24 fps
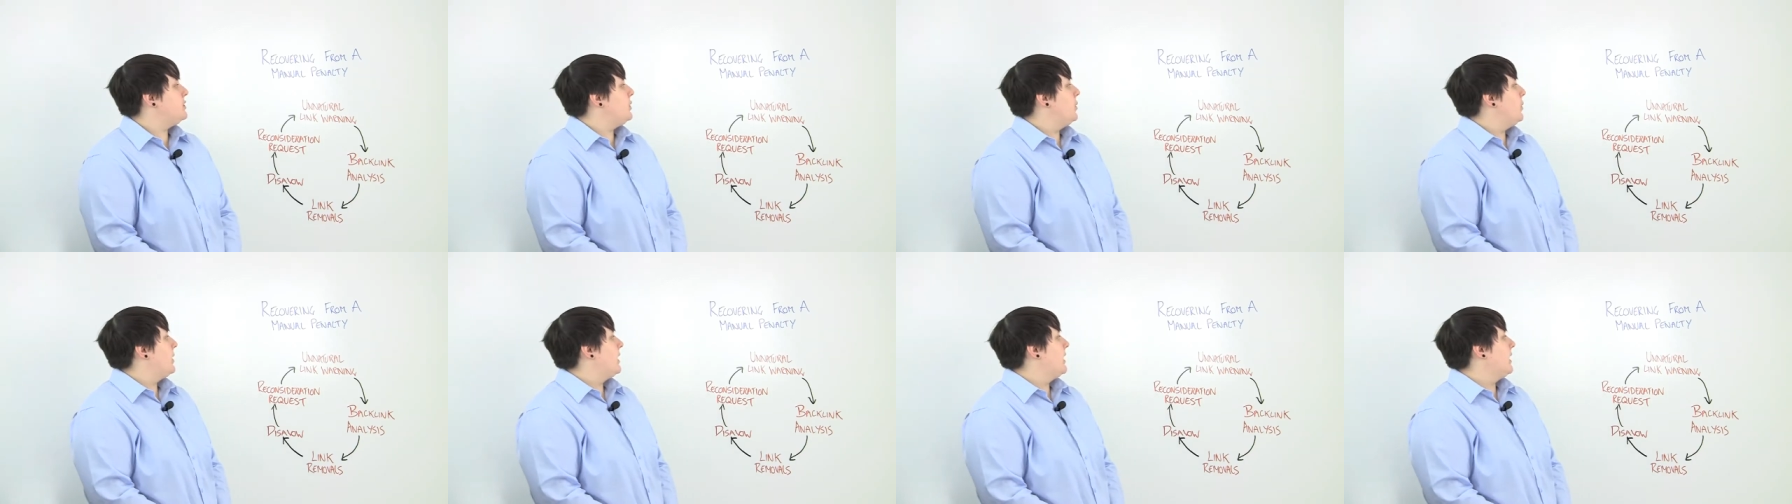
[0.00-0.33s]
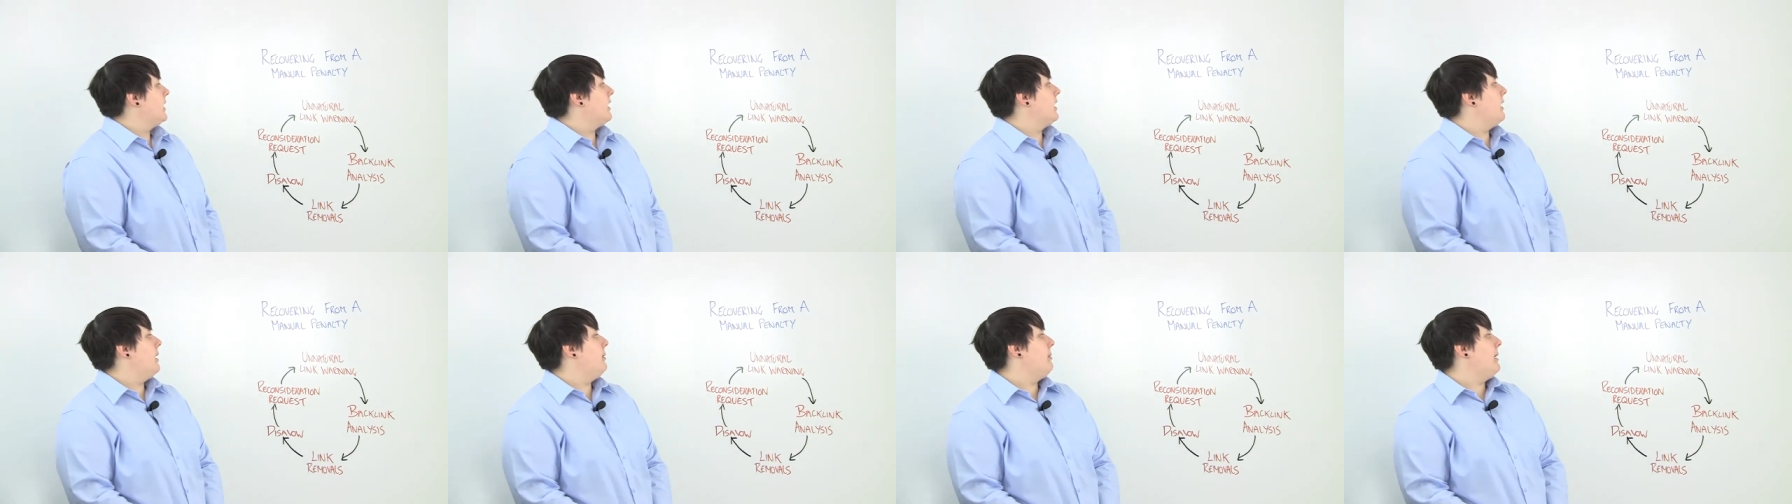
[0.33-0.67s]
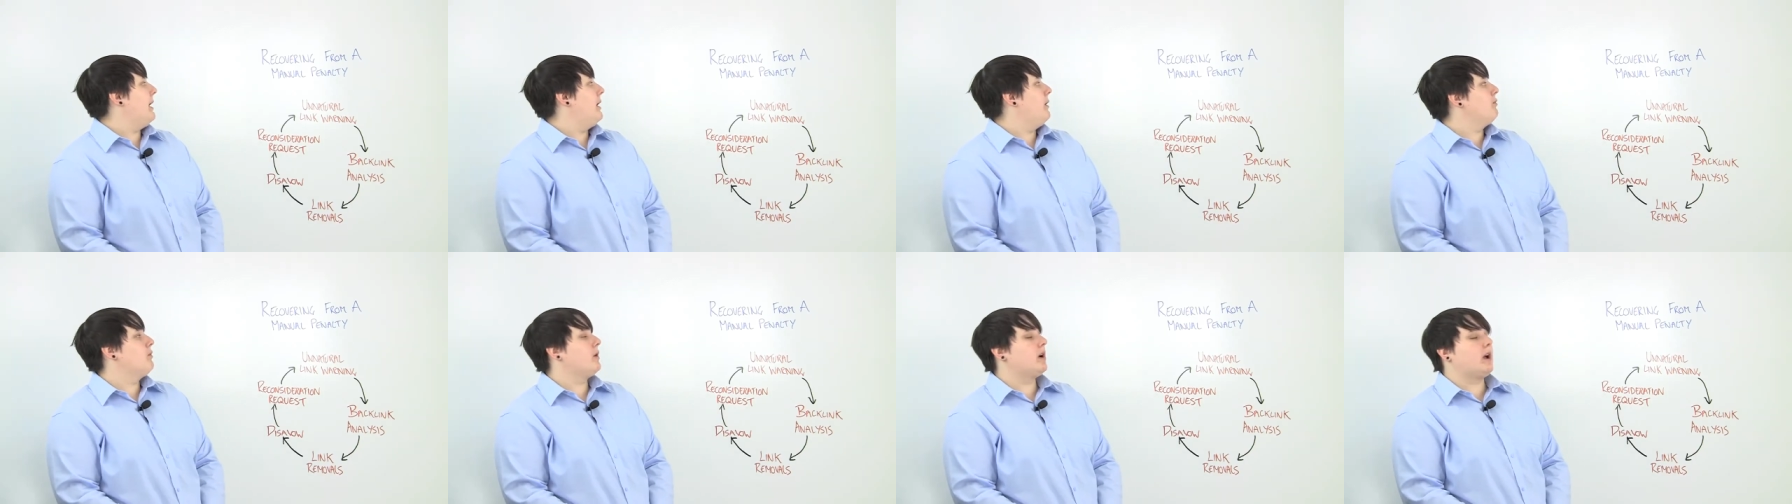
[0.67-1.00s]
be talking
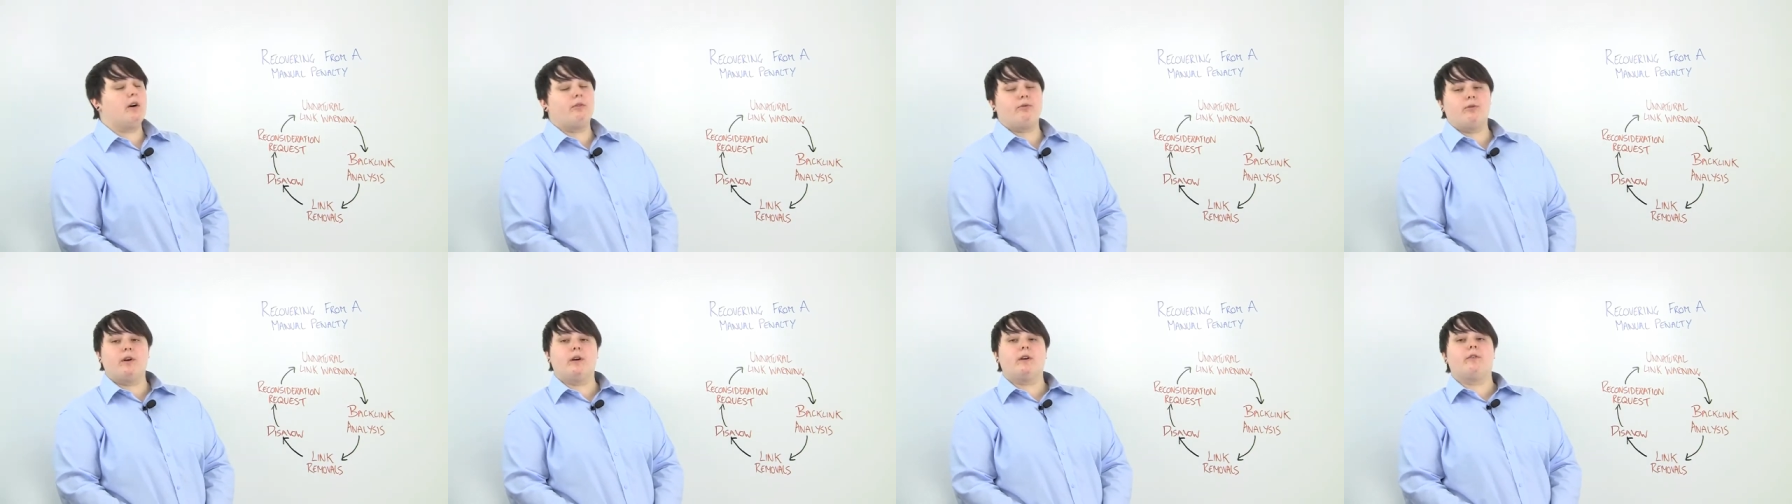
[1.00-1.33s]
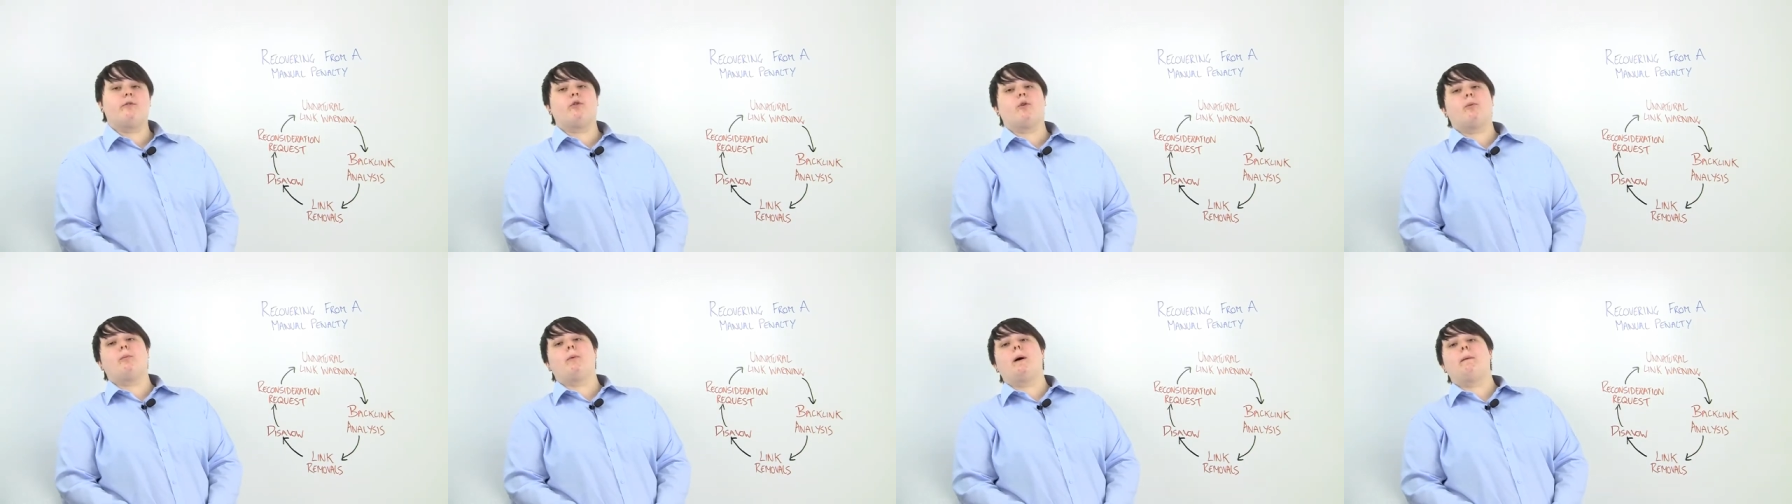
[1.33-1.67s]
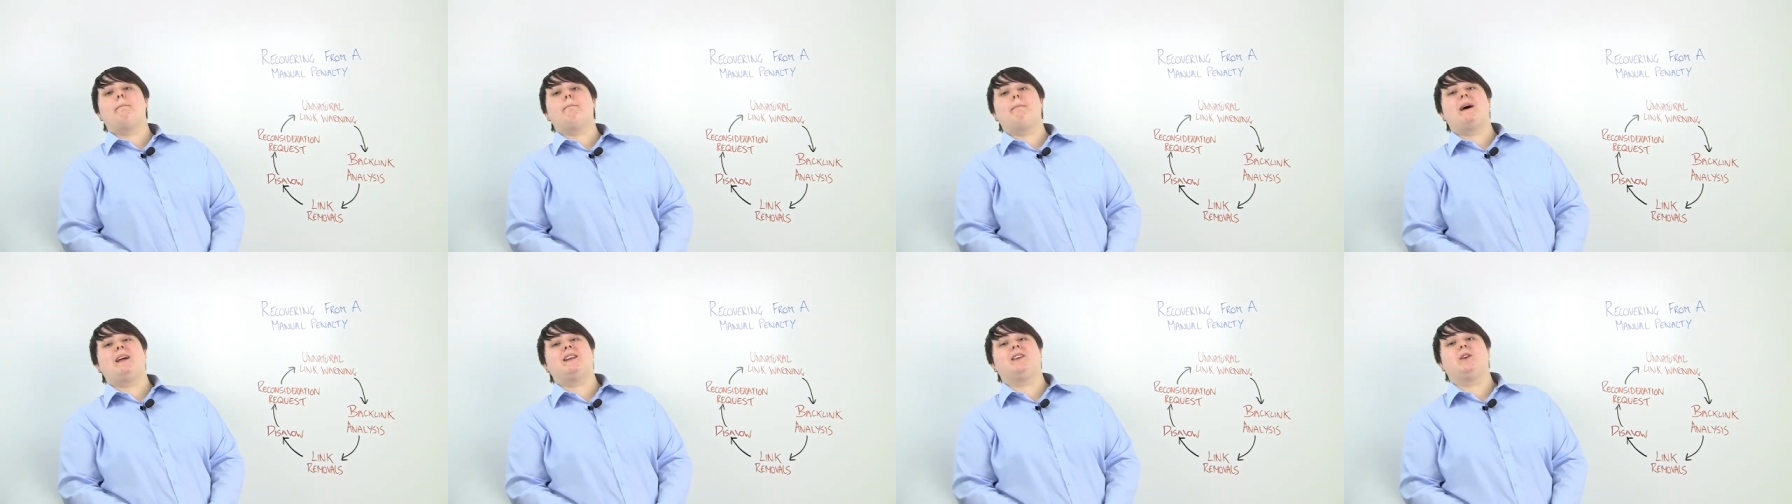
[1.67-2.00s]
about recovering from a
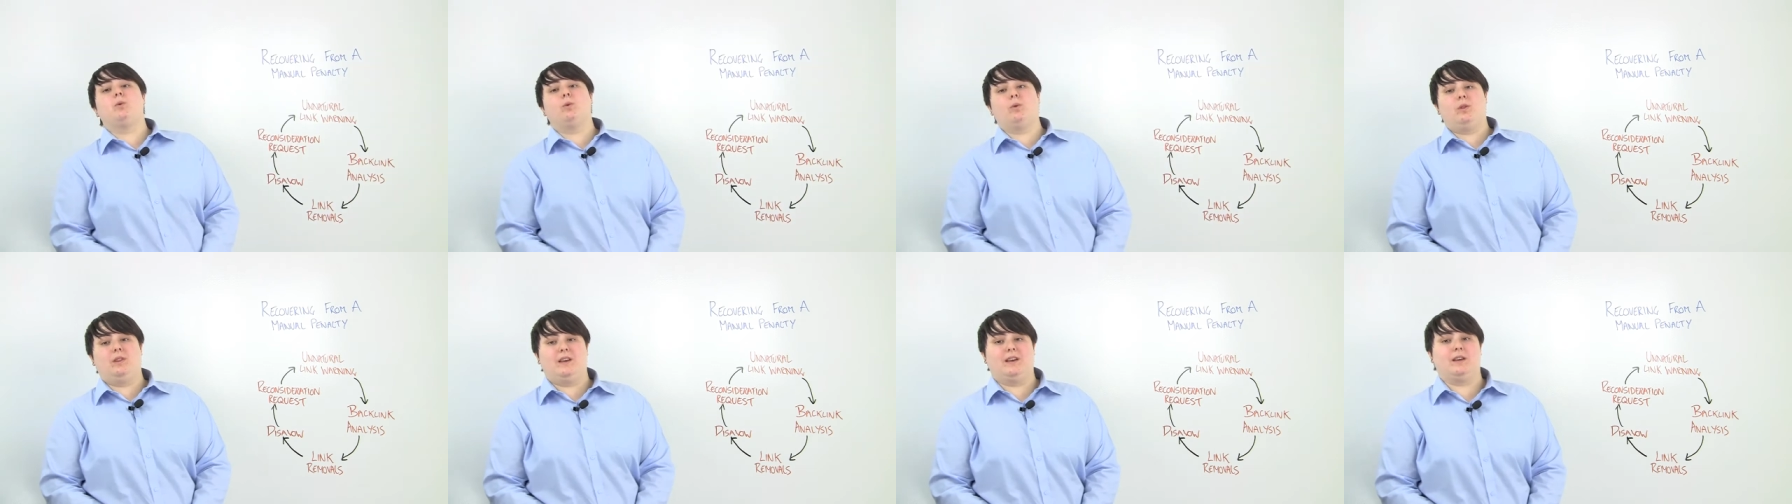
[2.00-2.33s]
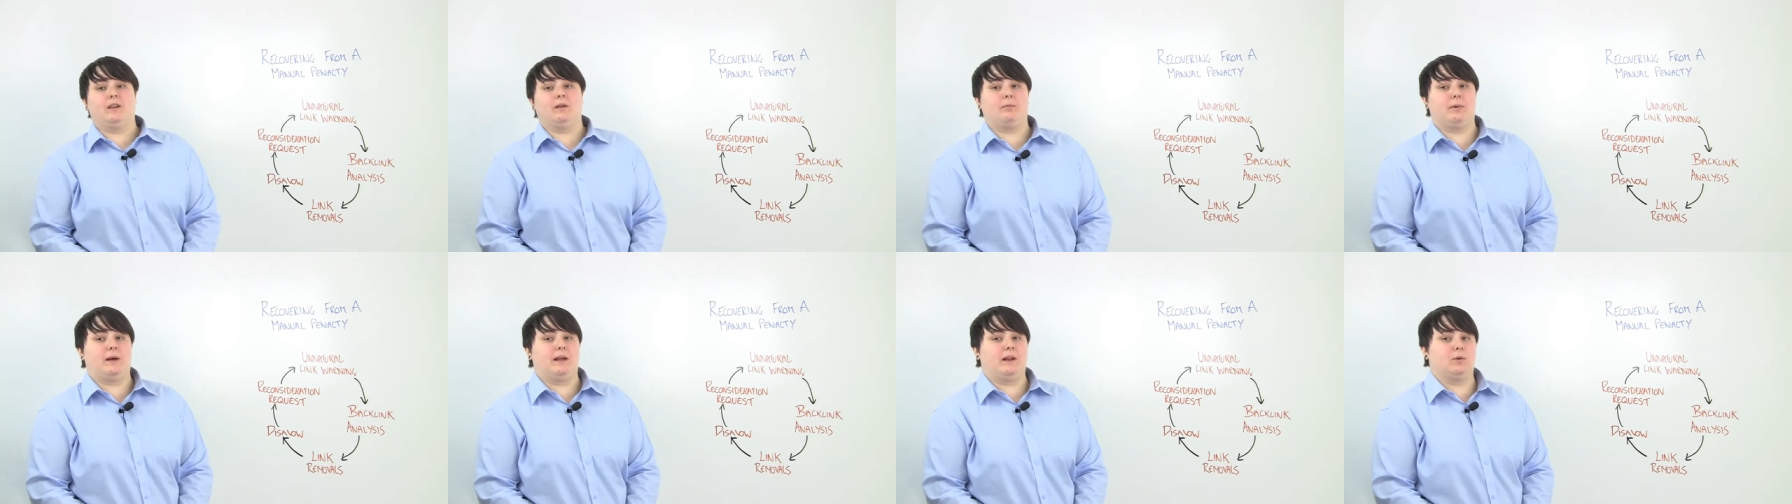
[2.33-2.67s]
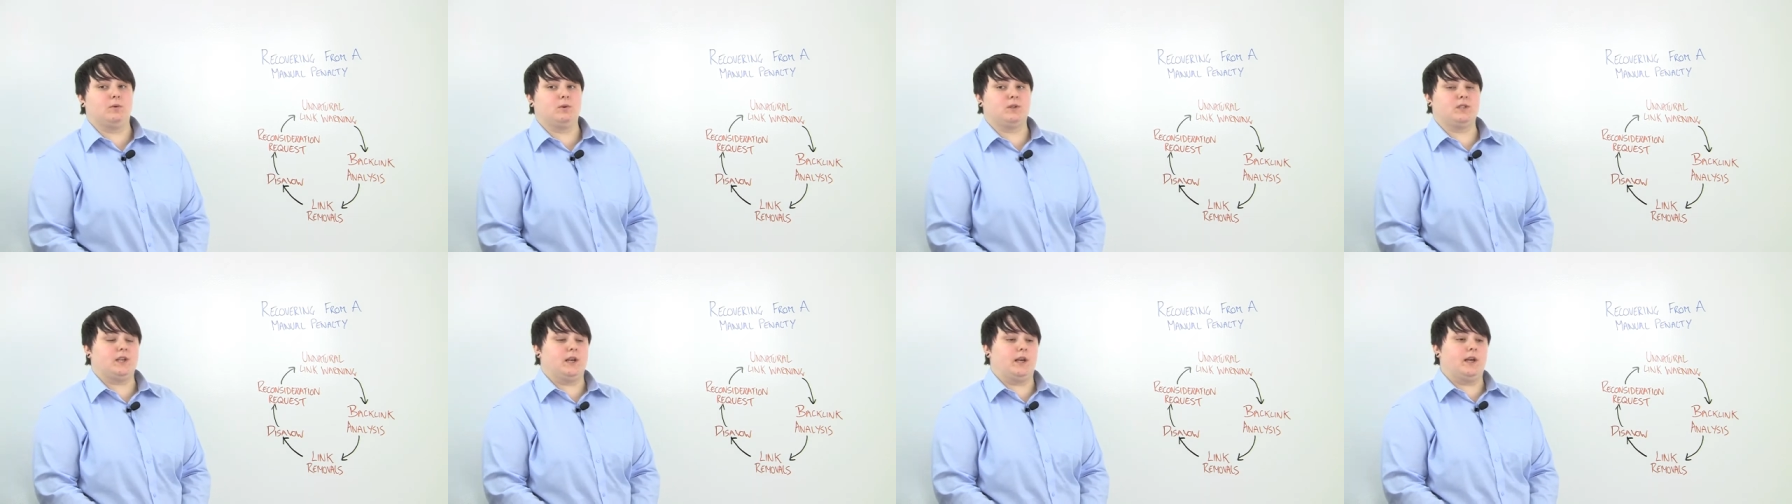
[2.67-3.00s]
manual link
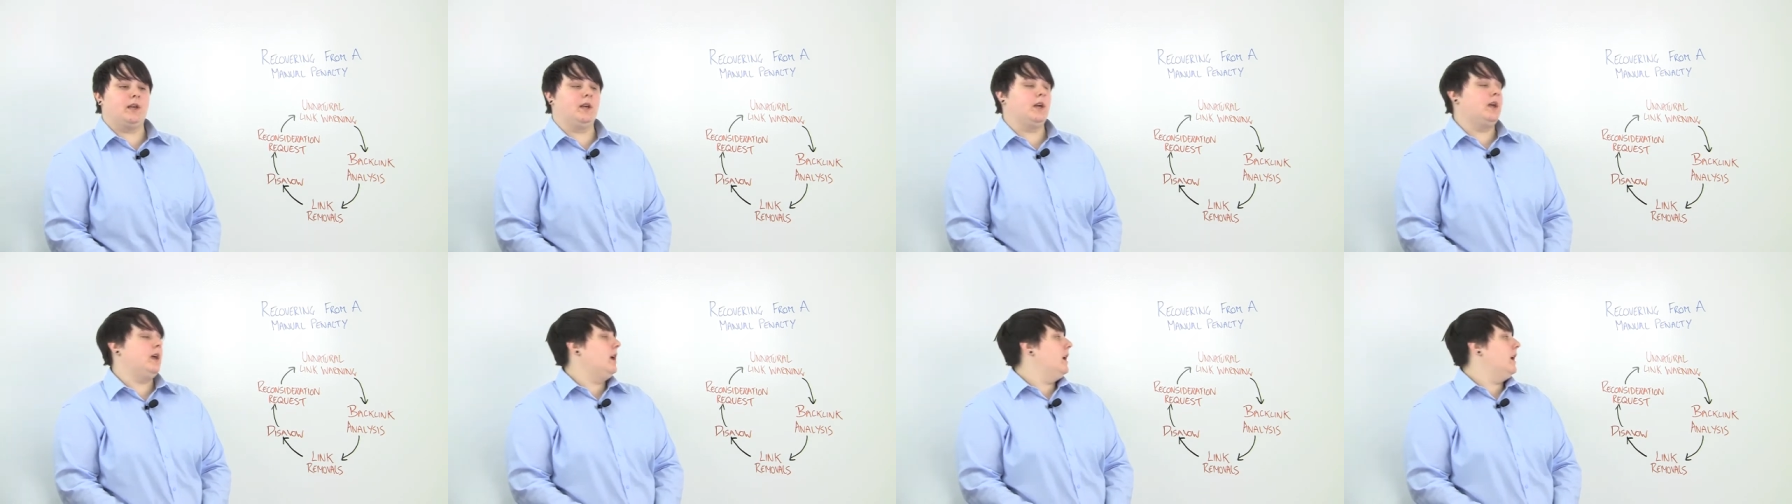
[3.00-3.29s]
penalty.